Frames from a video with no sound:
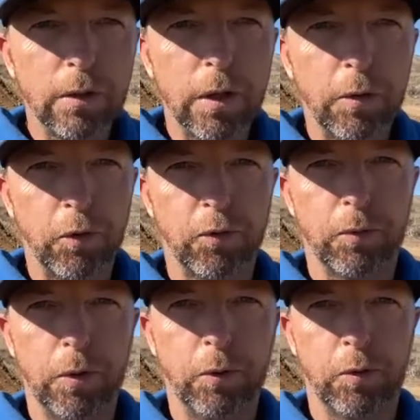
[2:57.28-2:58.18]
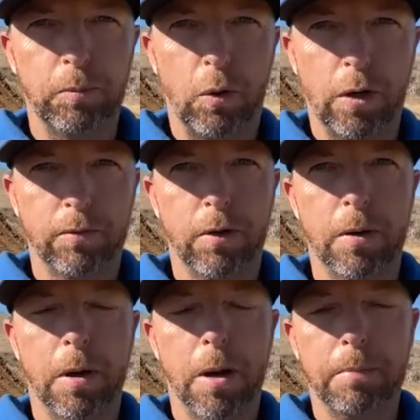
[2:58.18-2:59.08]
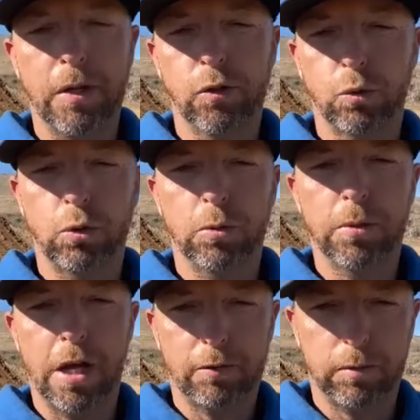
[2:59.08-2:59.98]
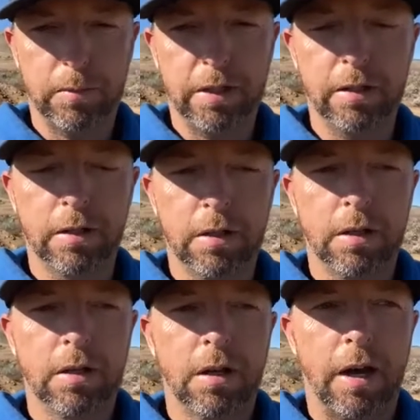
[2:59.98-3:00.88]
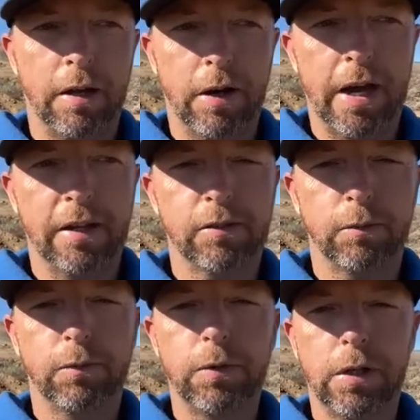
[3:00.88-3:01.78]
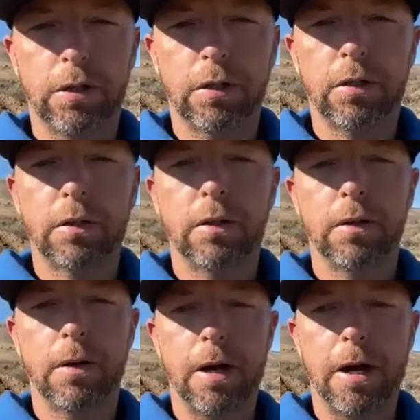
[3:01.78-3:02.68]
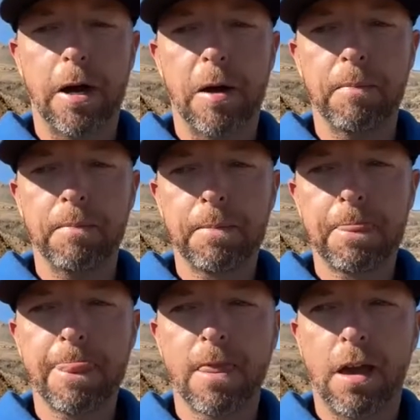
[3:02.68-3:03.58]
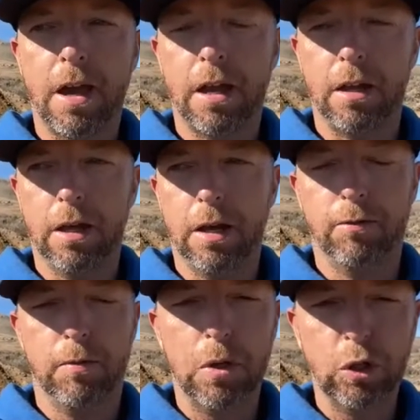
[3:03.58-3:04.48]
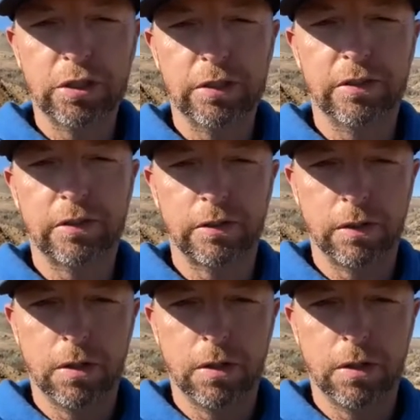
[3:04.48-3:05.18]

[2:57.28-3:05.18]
it was more of a mental roadblock for me. I know I had some fear. I had a lot of emotions